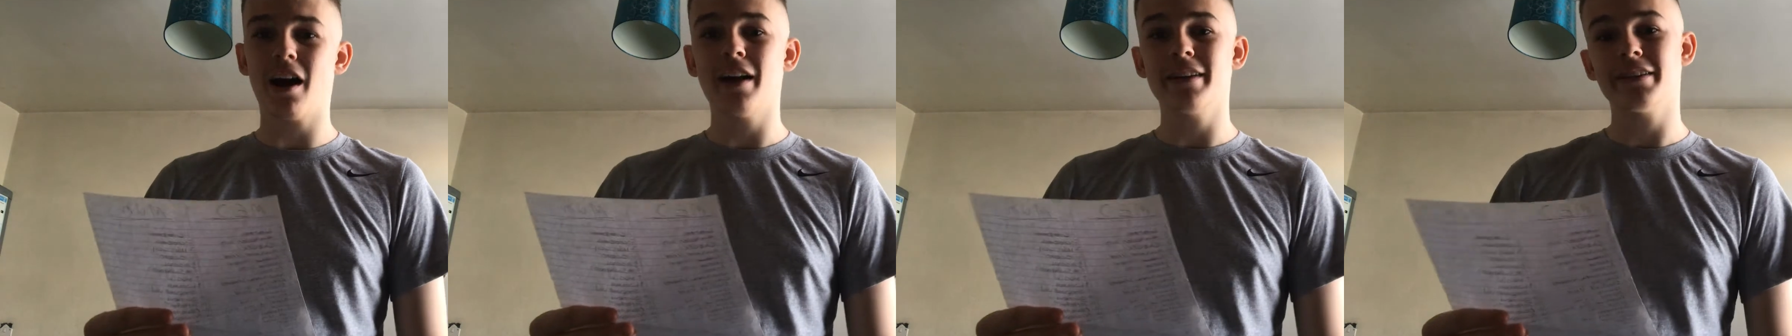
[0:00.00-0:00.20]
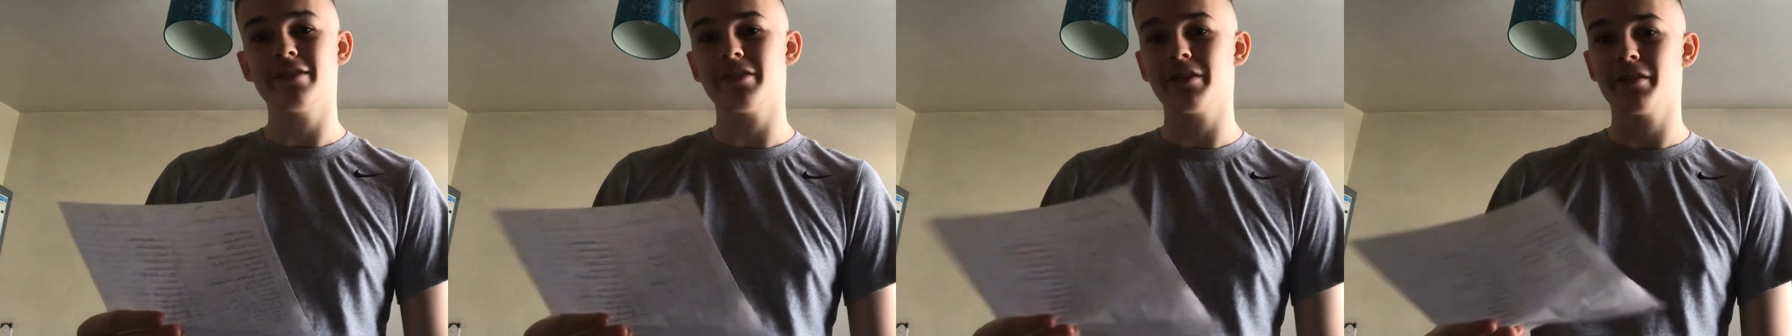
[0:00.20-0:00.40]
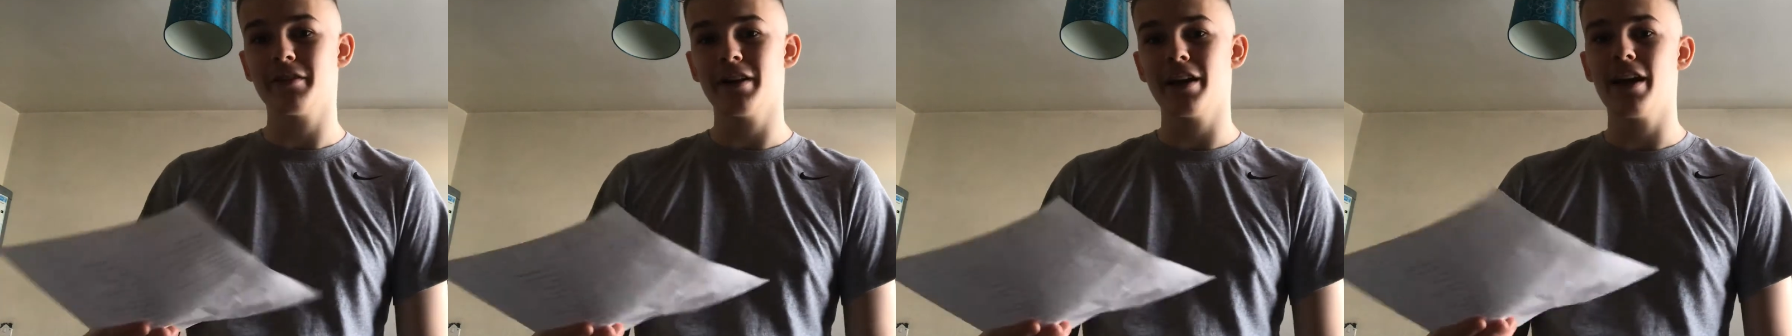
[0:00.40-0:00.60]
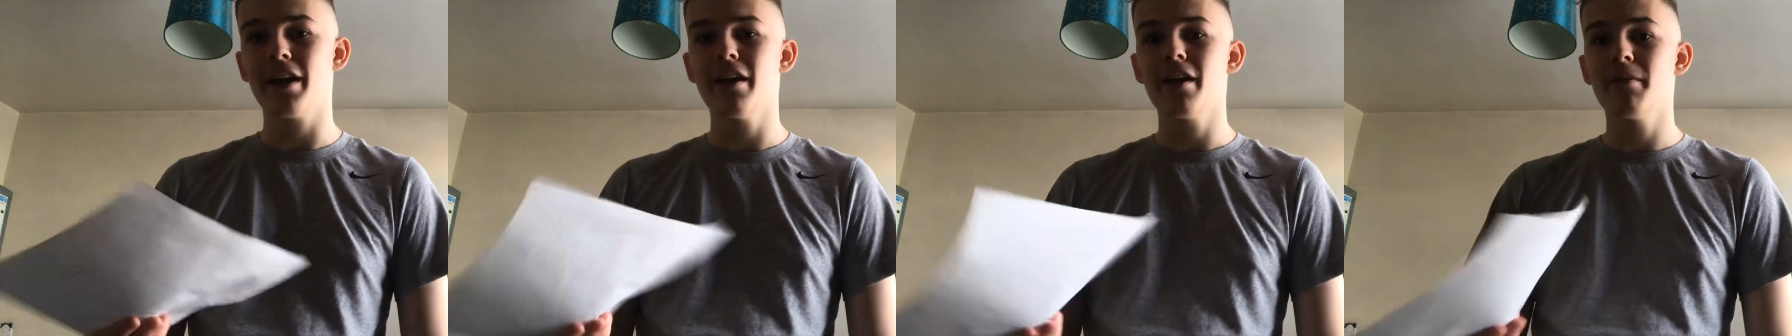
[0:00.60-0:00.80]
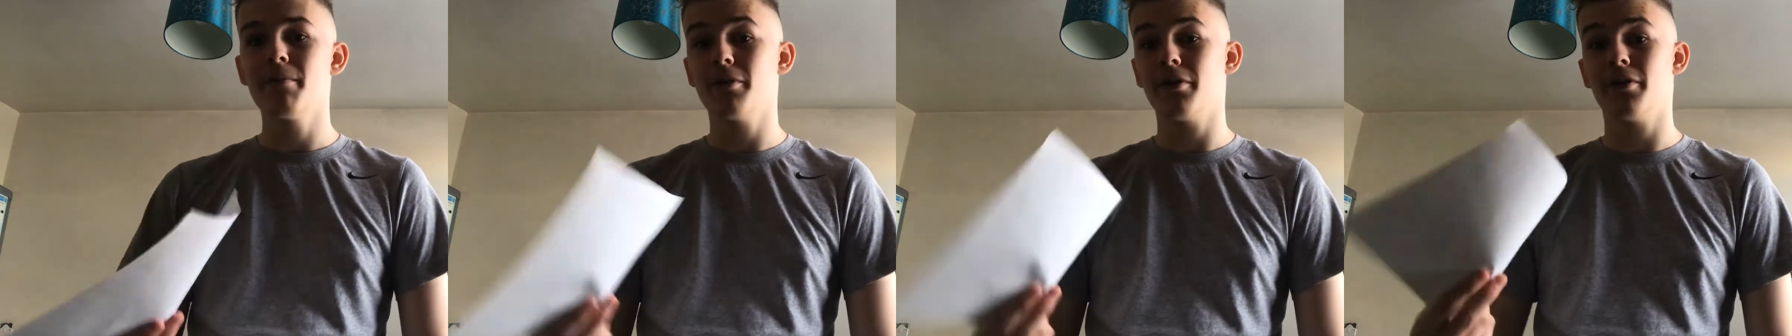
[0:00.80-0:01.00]
disagree,
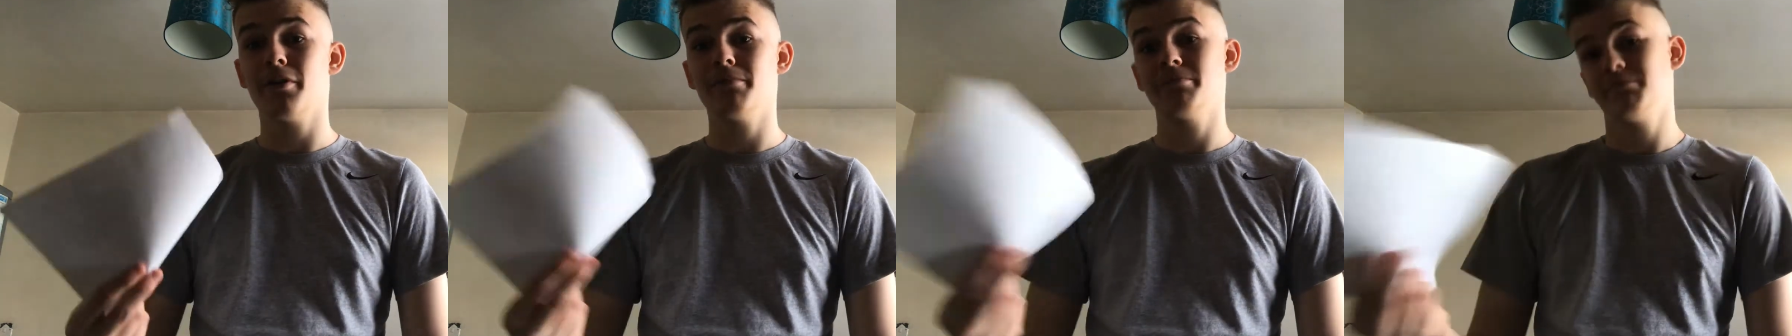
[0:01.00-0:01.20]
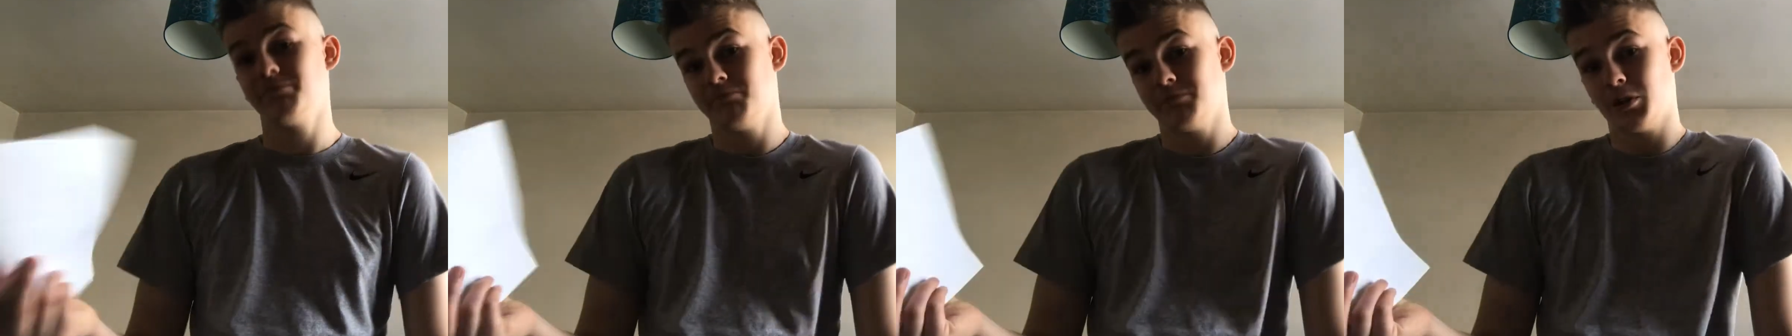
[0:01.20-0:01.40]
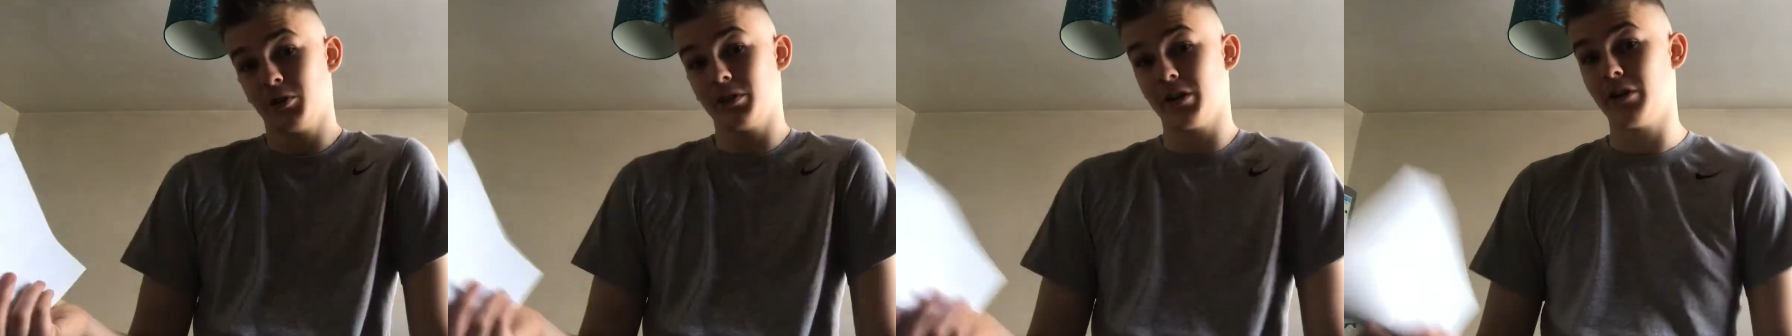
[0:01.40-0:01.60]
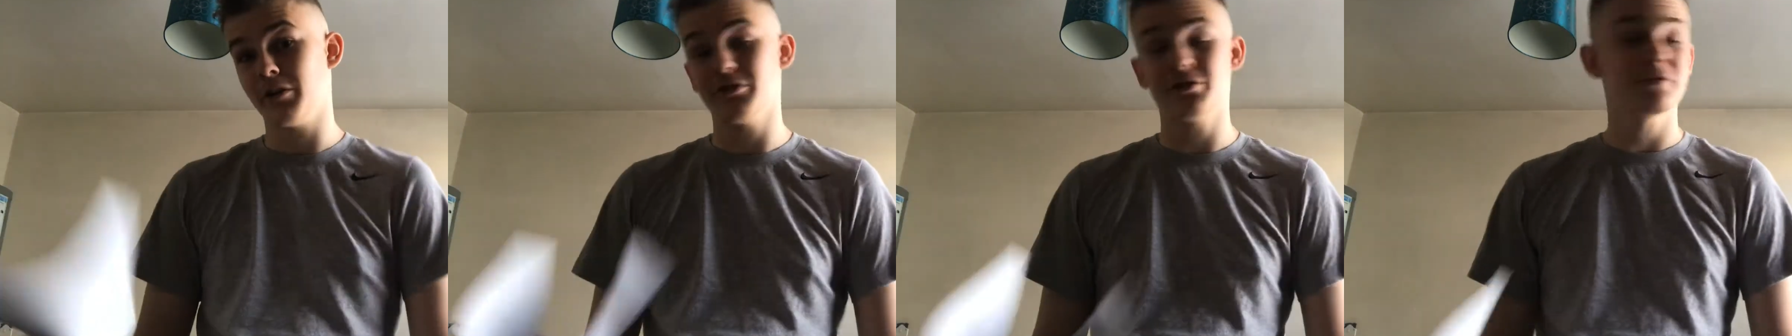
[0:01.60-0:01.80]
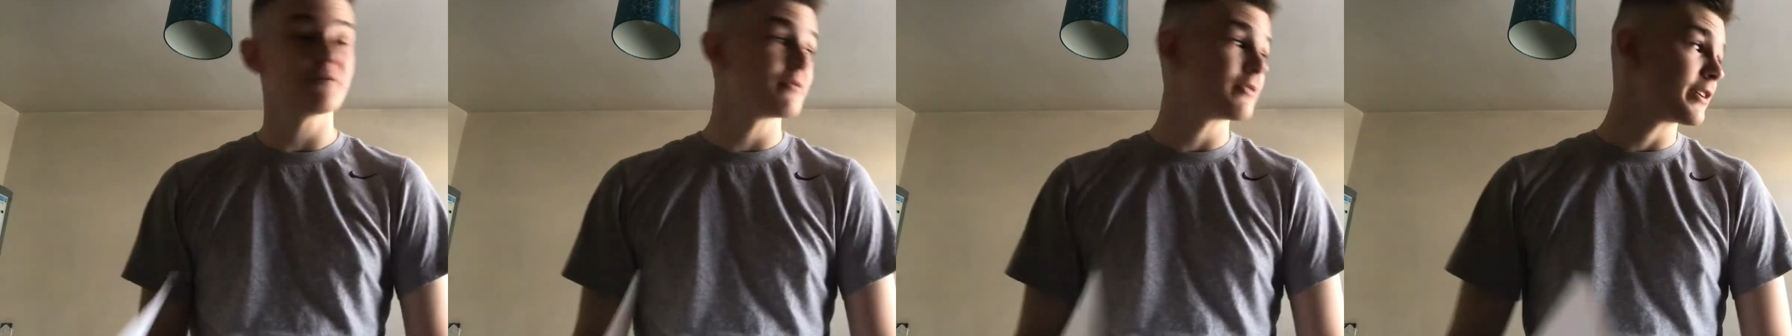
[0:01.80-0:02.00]
but who knows?